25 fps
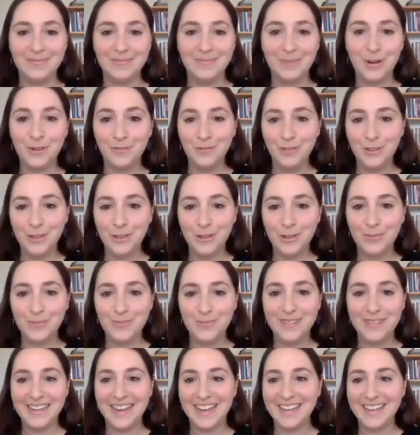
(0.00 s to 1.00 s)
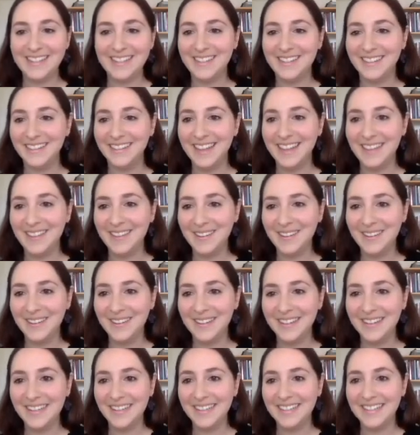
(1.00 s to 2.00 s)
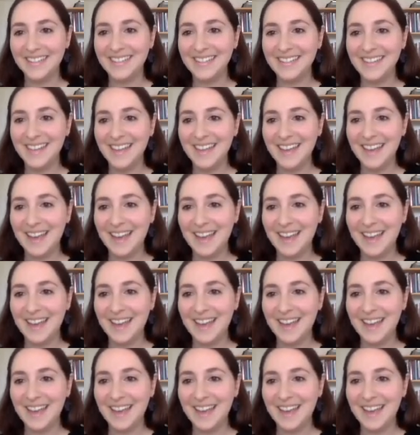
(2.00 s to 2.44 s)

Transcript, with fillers: perfumes next to leather goods